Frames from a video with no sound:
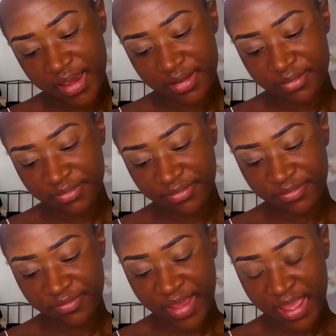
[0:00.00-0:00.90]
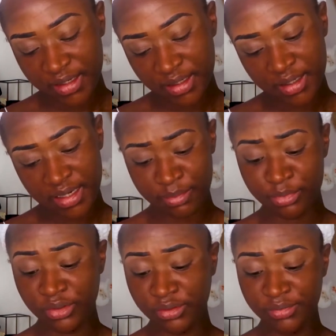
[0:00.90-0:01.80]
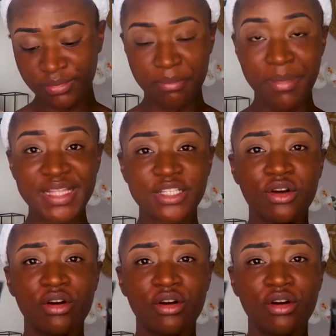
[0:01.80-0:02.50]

Infallible matte